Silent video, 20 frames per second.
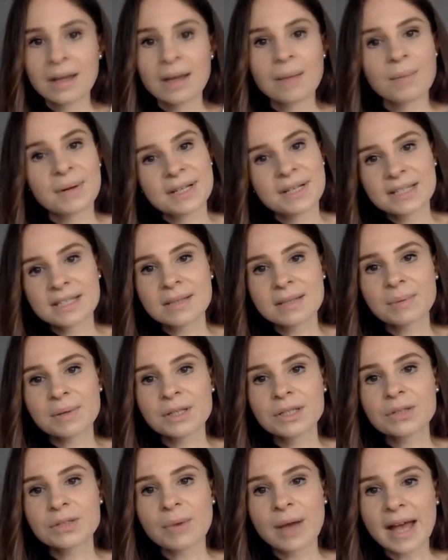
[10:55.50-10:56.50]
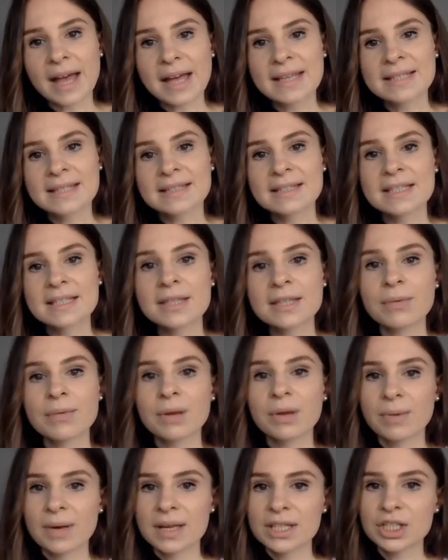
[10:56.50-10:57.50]
Participants were asked these 3
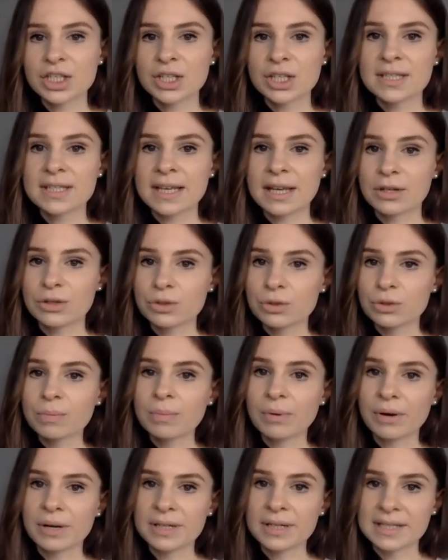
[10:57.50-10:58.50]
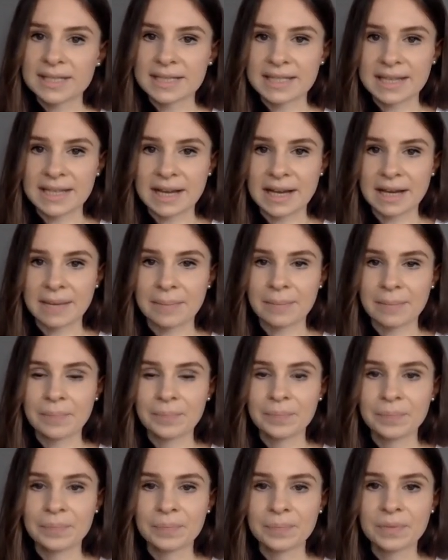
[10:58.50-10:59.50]
questions at 2 points in time.
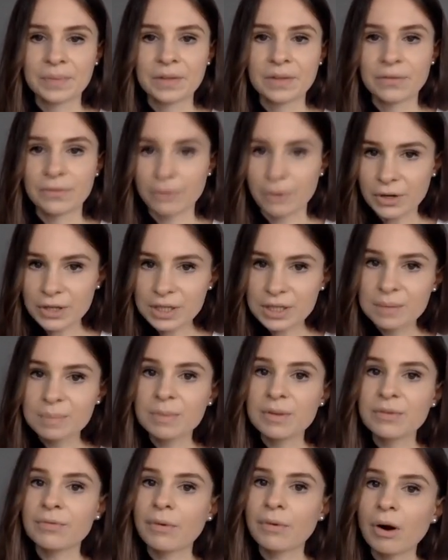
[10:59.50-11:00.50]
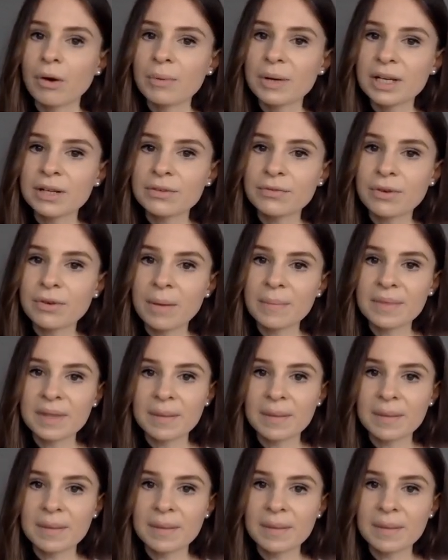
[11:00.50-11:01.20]
First, before we informed